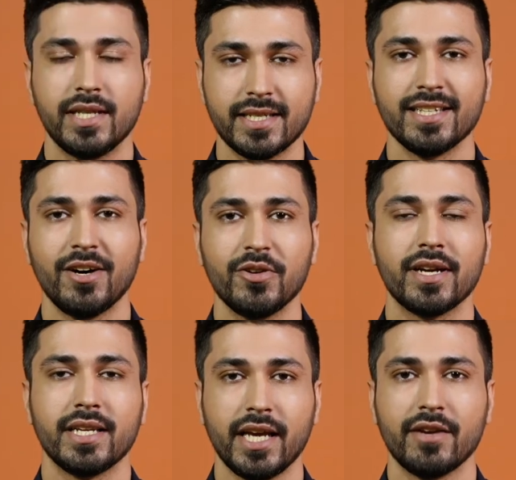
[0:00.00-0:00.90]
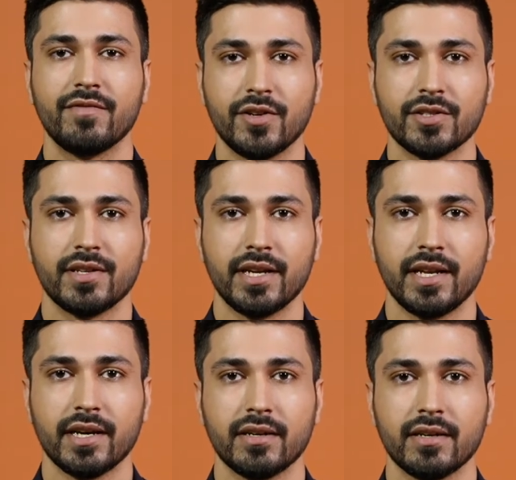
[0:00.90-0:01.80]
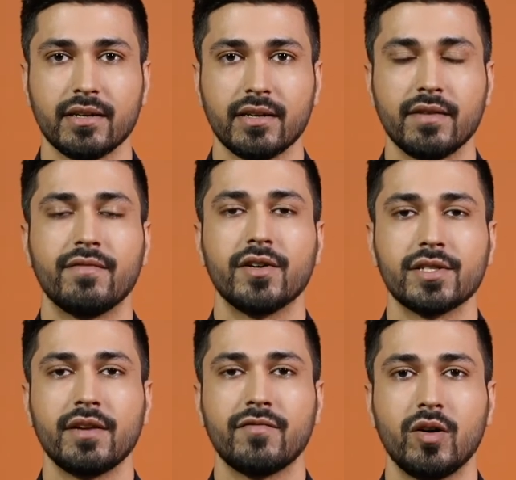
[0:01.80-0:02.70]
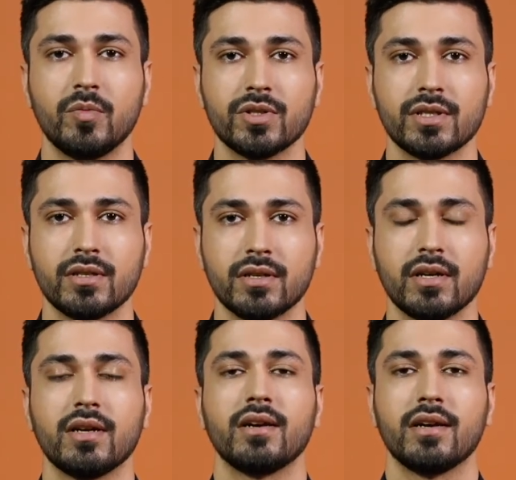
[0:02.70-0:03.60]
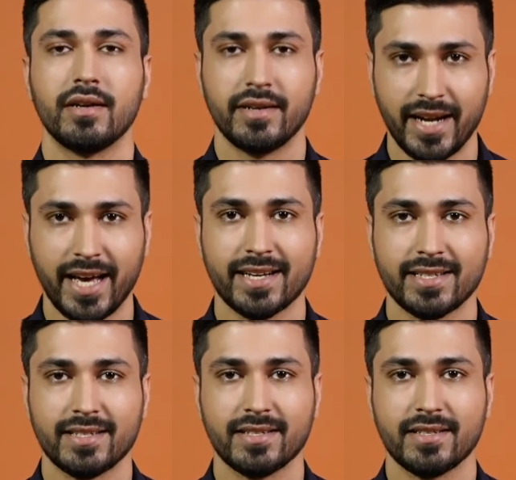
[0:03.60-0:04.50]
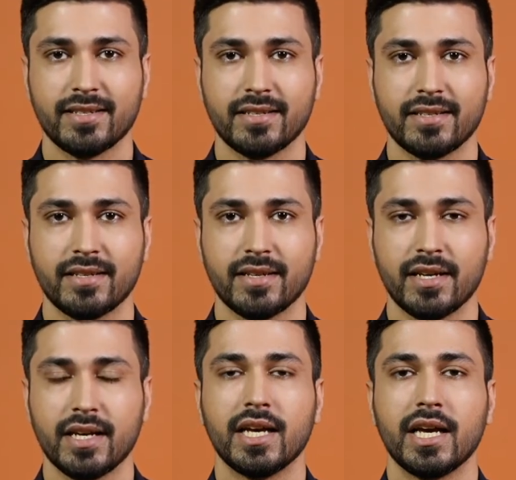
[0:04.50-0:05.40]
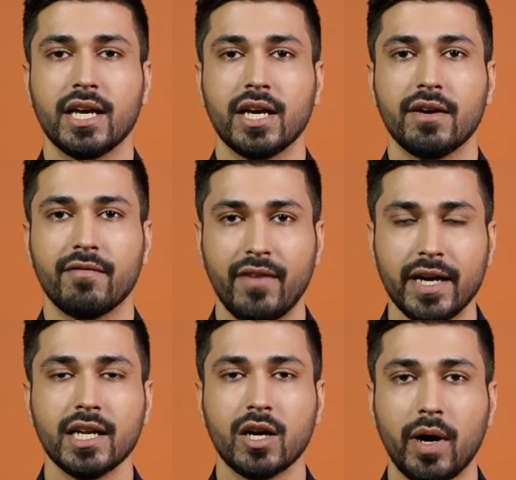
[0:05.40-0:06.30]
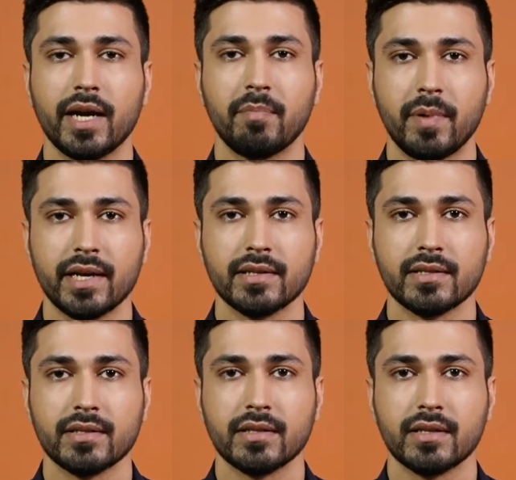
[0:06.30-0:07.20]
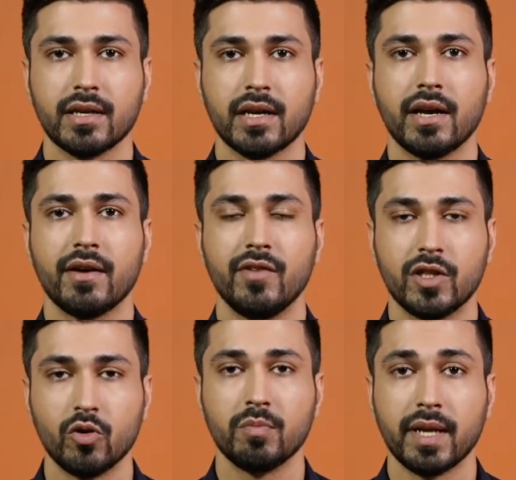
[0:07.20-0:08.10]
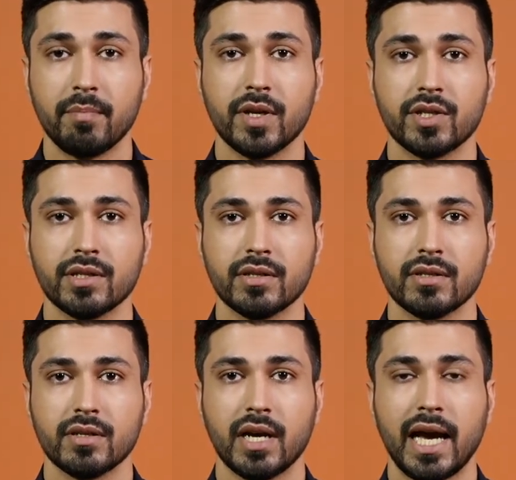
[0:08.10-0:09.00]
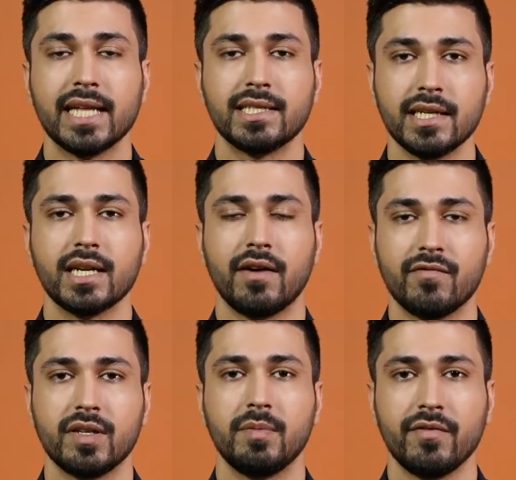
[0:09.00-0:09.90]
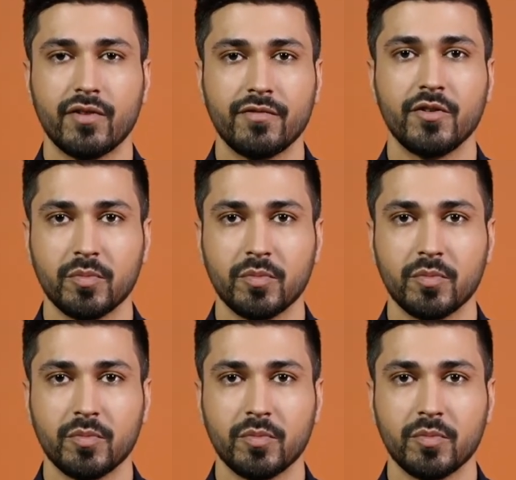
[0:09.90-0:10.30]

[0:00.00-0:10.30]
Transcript: this is how you can take your first reading. First and foremost, relax. Find a quiet place with room temperature and sit comfortably for a few